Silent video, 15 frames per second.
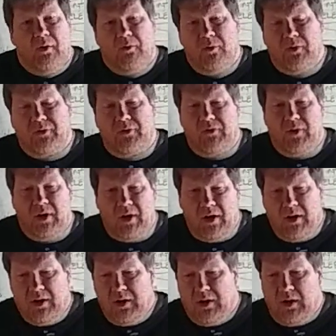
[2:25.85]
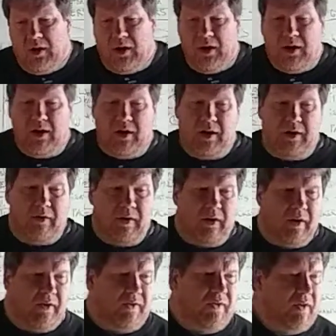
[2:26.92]
We'll see. At any rate,
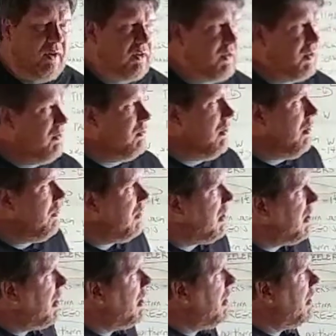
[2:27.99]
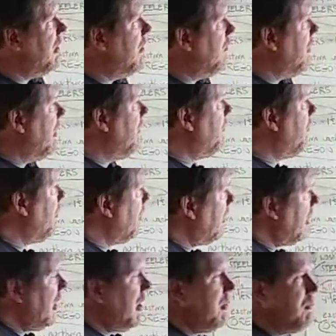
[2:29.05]
let's get you what we got here. We got four
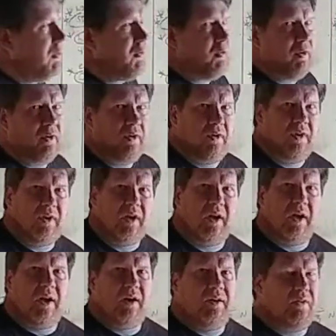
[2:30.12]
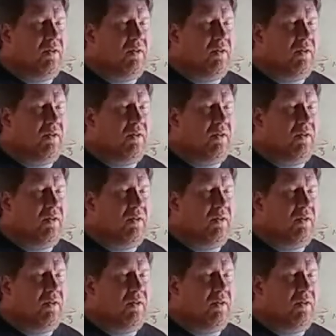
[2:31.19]
games for today,